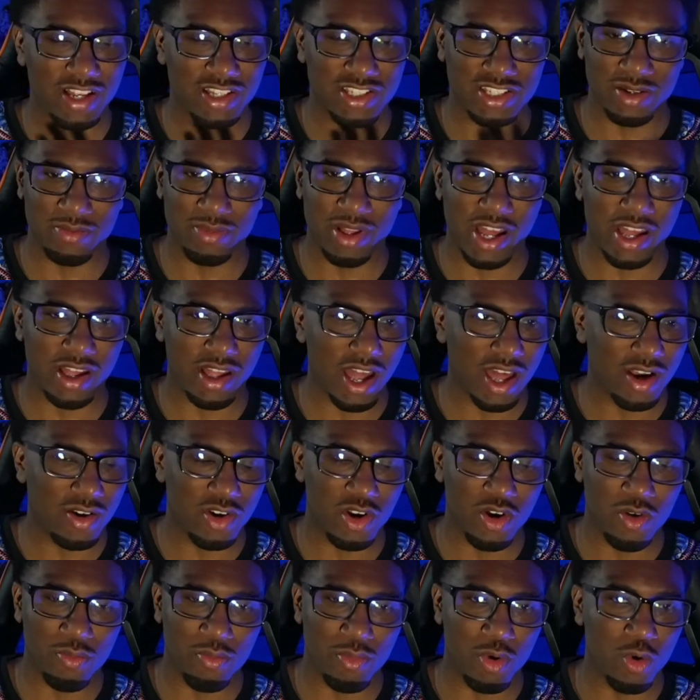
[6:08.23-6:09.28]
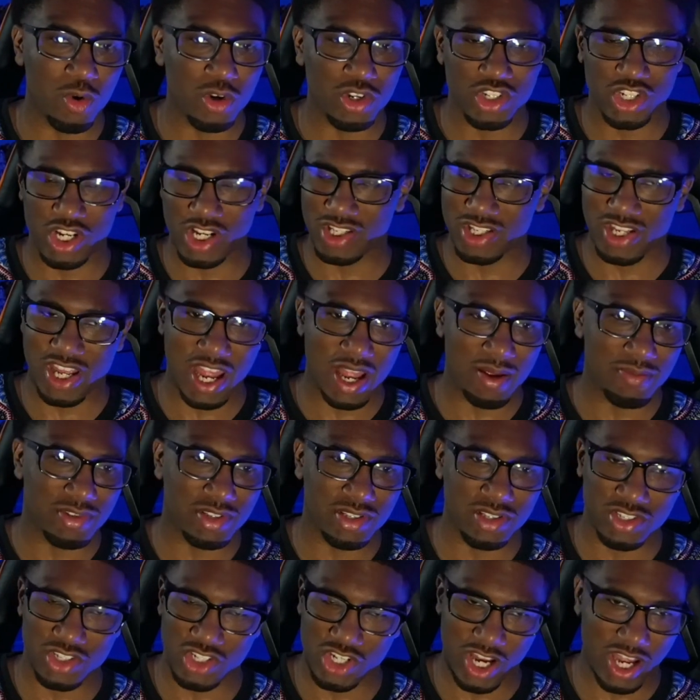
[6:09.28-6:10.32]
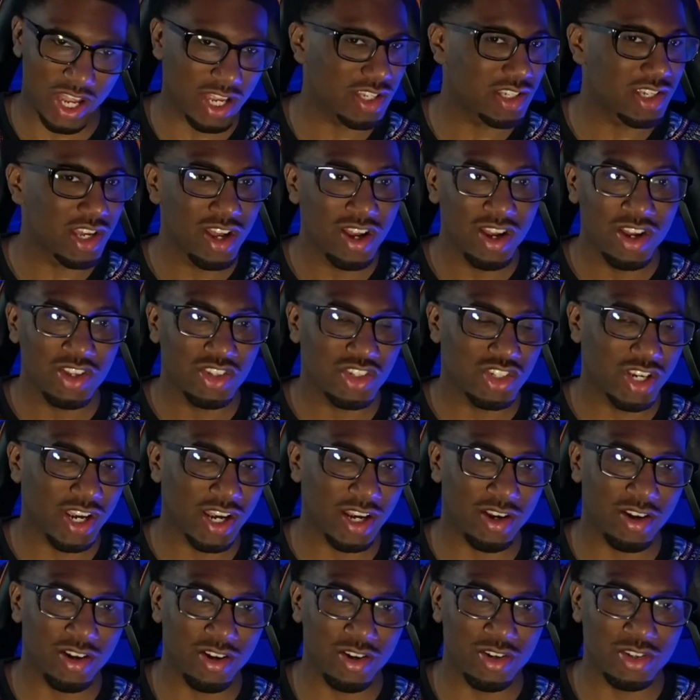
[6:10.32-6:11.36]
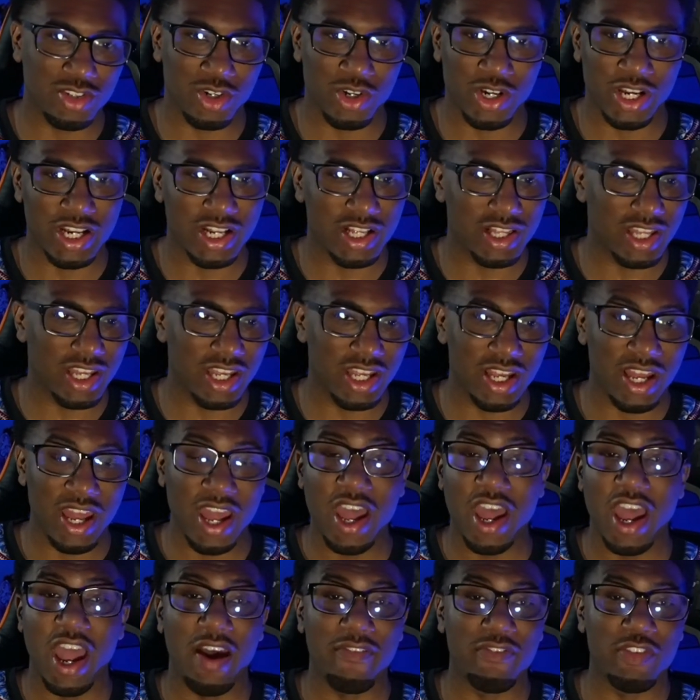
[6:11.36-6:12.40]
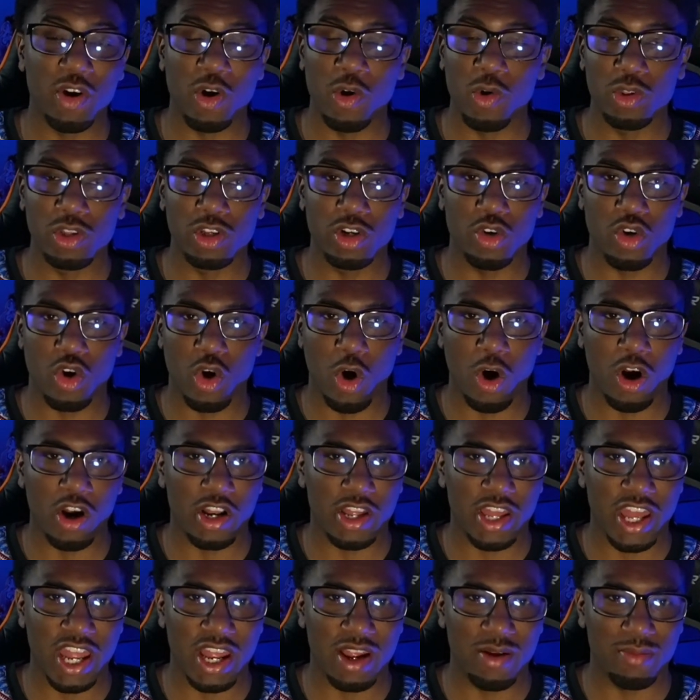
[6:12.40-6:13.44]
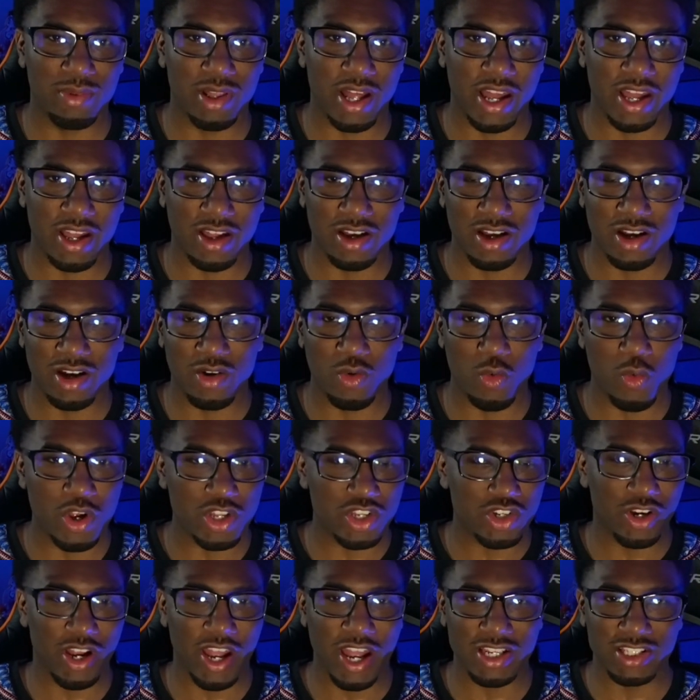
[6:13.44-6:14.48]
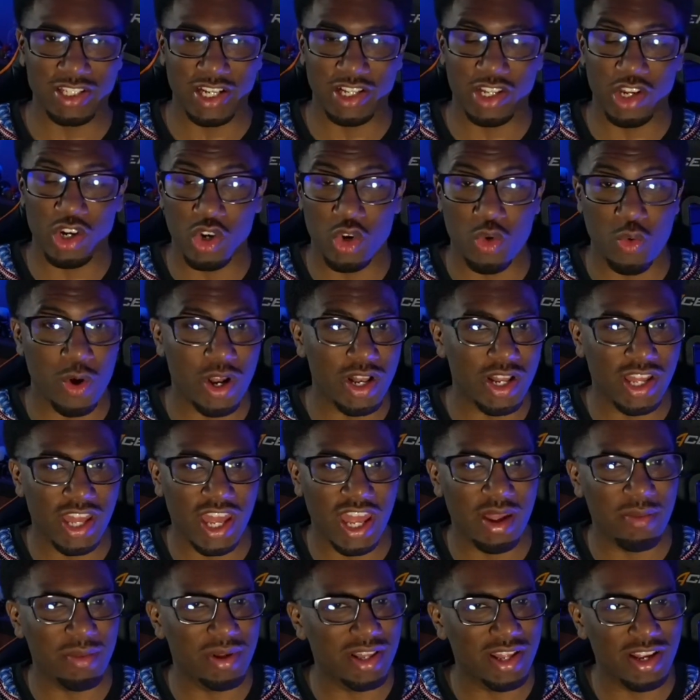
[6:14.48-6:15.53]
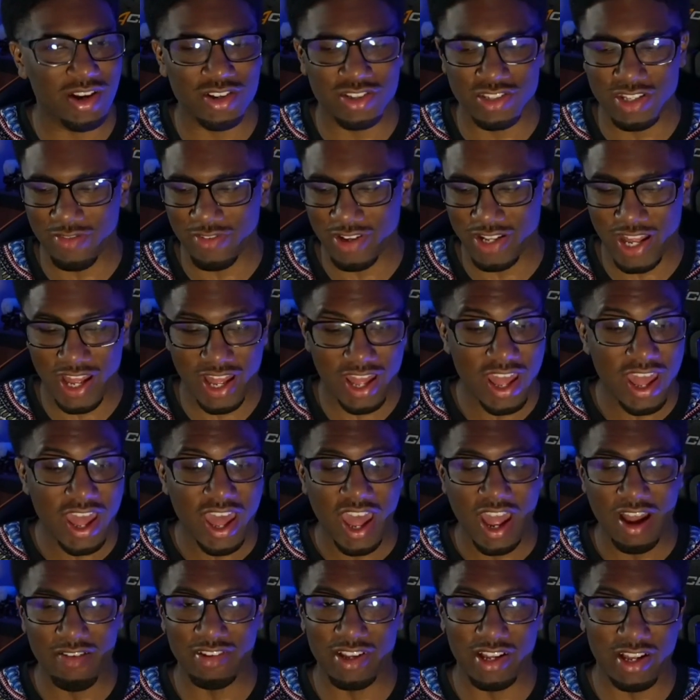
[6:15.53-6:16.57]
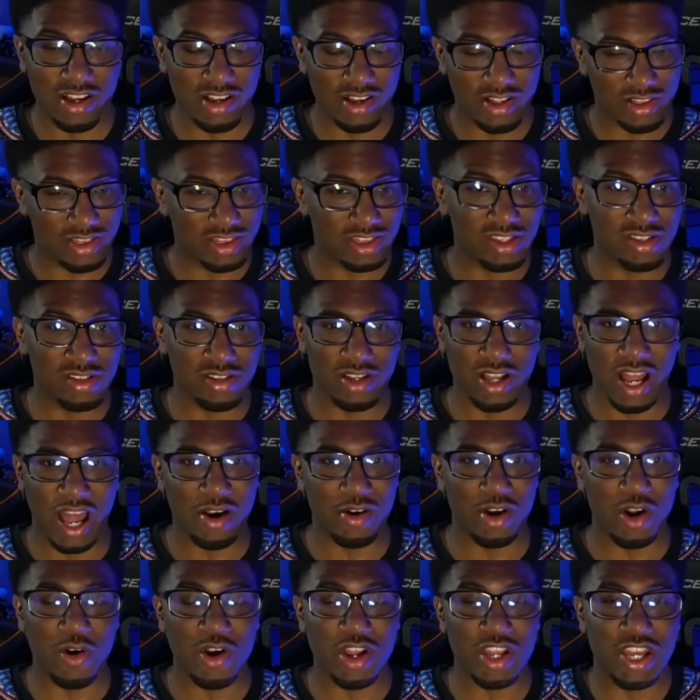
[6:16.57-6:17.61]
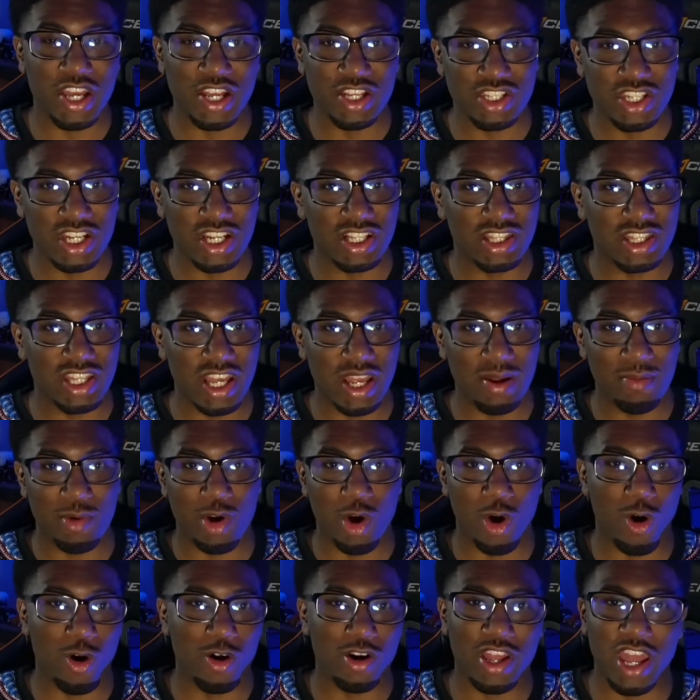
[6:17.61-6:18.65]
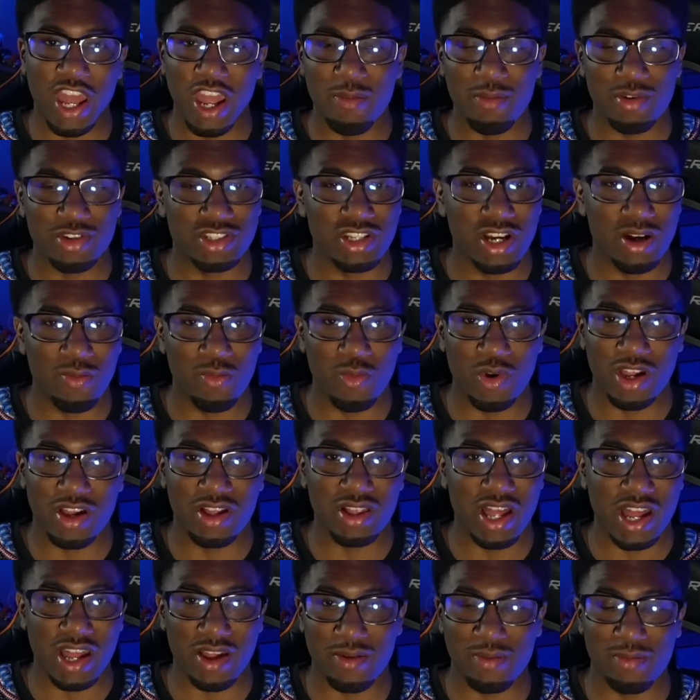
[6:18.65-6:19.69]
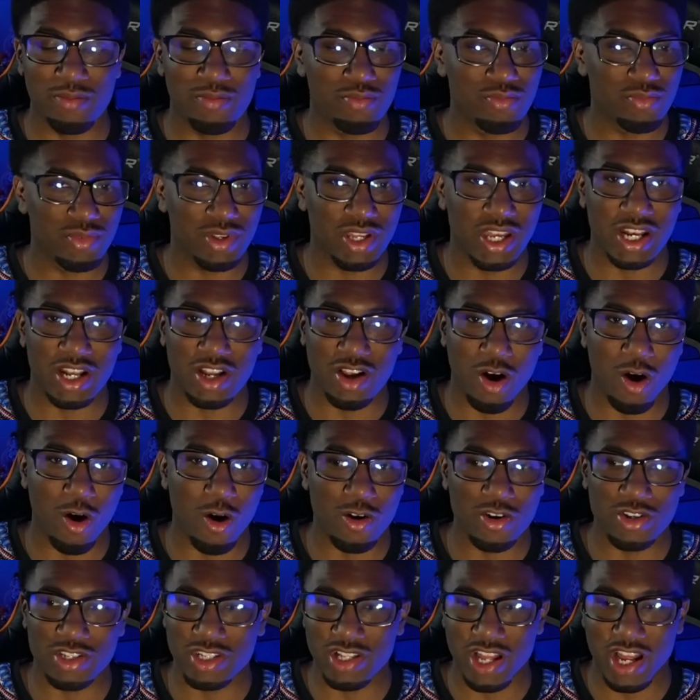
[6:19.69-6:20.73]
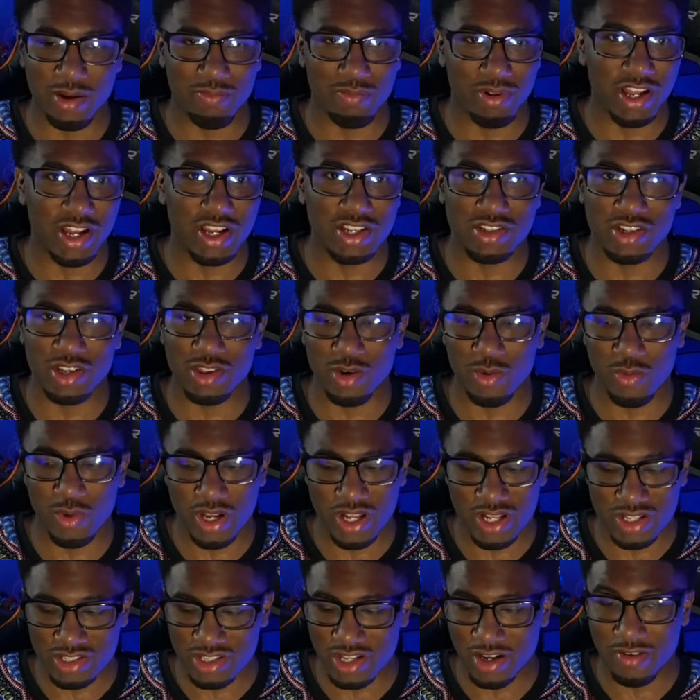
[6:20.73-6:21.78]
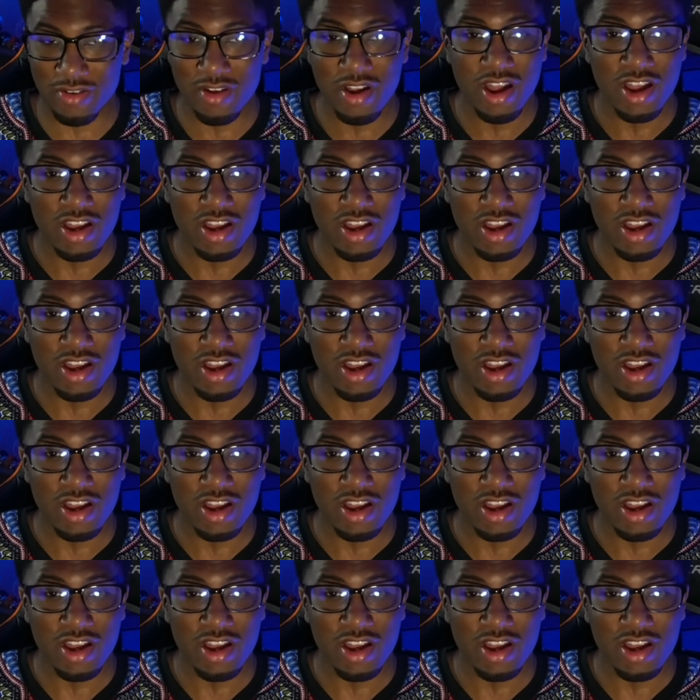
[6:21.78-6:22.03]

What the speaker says: some, like, I don't know, board chess games, chess, checkers, or anything. Have their own little card game, like Witcher has like their Gwent game in there, stuff like that. Have like a, I don't know, Genshin themed card game or something we could like get cards and like play each other with and stuff.